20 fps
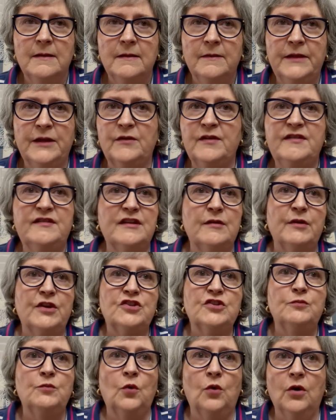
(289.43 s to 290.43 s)
There is so
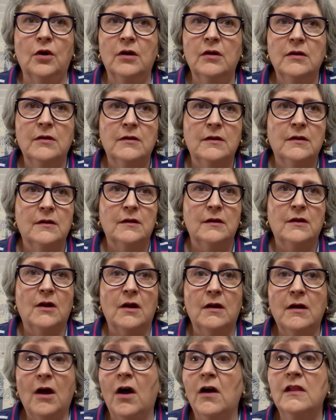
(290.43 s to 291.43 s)
much more
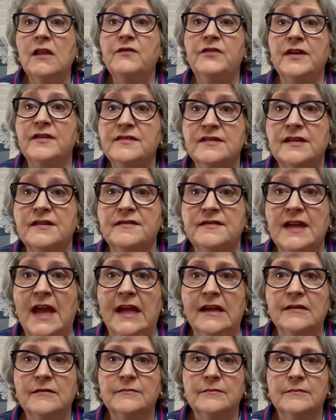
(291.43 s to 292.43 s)
all of us could say.